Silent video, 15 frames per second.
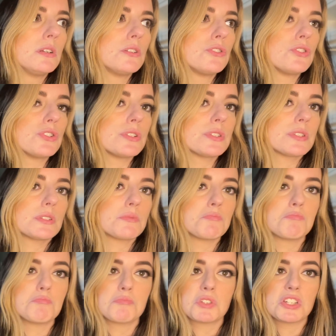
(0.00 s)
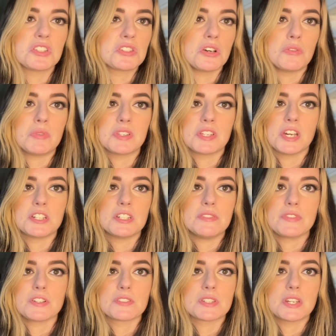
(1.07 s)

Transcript: Just consult with Auntie first,